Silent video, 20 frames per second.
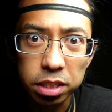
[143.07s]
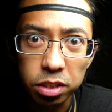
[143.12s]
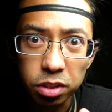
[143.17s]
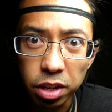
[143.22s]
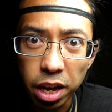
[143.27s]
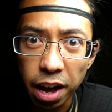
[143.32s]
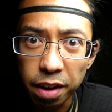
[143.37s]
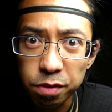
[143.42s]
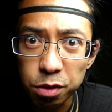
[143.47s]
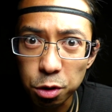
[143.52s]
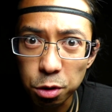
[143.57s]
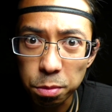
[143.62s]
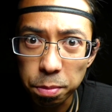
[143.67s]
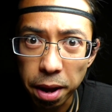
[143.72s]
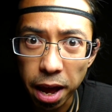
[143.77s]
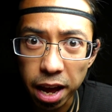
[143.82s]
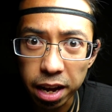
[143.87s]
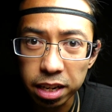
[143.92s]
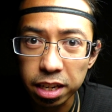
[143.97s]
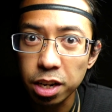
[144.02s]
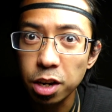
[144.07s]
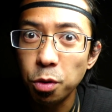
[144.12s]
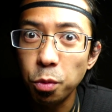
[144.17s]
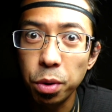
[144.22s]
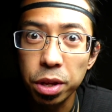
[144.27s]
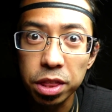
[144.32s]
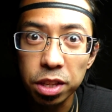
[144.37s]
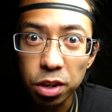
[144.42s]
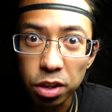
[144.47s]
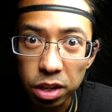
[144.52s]
they'll have your back
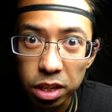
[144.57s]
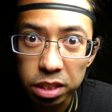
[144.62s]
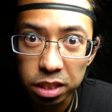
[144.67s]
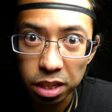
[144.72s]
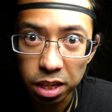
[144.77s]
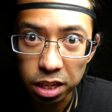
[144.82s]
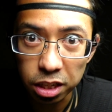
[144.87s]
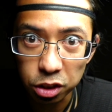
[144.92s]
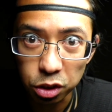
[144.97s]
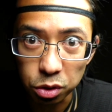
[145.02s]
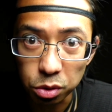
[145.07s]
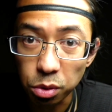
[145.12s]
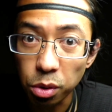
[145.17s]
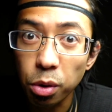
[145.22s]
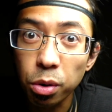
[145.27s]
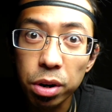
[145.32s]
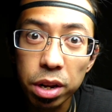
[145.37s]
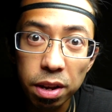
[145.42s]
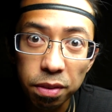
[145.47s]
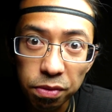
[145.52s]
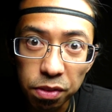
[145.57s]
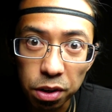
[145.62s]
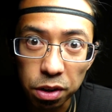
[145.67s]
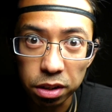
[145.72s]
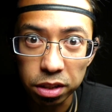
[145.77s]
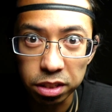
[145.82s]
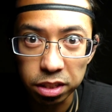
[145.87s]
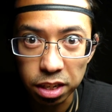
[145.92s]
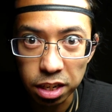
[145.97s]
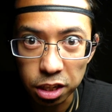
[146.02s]
when there is an issue or if there
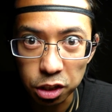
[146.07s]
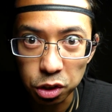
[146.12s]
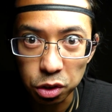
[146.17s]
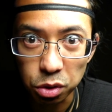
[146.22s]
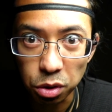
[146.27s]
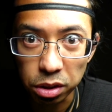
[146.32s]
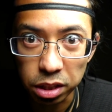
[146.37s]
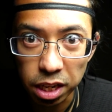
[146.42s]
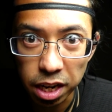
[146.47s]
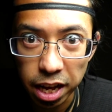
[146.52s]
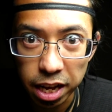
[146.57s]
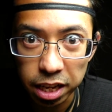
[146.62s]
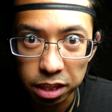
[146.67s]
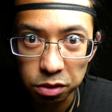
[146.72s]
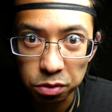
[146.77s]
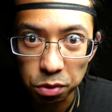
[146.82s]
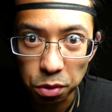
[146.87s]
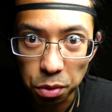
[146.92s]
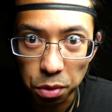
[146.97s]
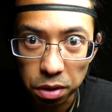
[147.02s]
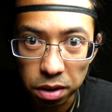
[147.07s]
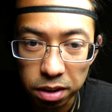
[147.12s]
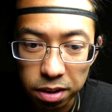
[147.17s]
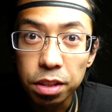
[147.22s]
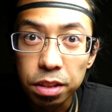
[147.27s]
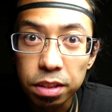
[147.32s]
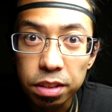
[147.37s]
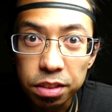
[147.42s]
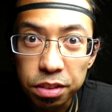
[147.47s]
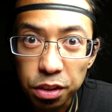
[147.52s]
is an issue on the dance floor.
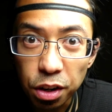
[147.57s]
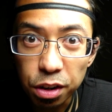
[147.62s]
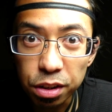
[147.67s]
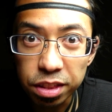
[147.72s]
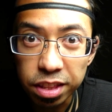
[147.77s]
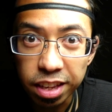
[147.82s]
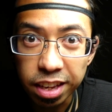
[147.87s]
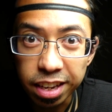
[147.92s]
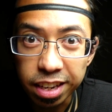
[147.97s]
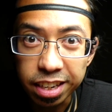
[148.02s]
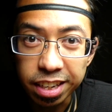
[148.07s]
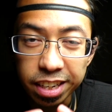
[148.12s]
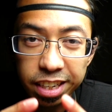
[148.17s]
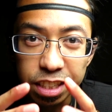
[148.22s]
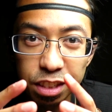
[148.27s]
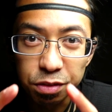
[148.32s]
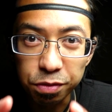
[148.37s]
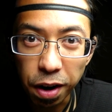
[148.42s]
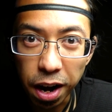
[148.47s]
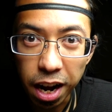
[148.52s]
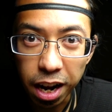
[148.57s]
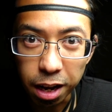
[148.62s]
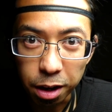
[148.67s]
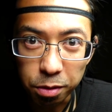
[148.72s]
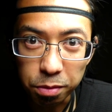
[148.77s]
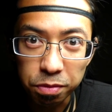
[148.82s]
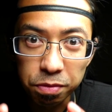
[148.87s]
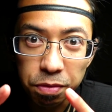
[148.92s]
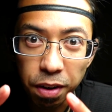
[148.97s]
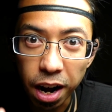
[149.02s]
Third thing is vibe.
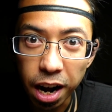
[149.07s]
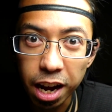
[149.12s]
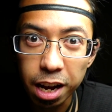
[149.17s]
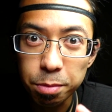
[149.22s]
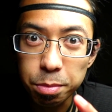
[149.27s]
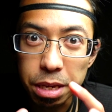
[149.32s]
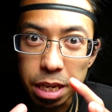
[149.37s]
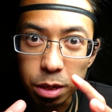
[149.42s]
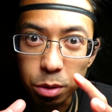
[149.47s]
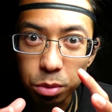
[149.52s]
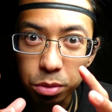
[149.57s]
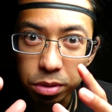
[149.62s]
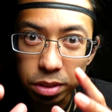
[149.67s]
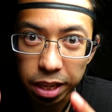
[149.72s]
Vibe equals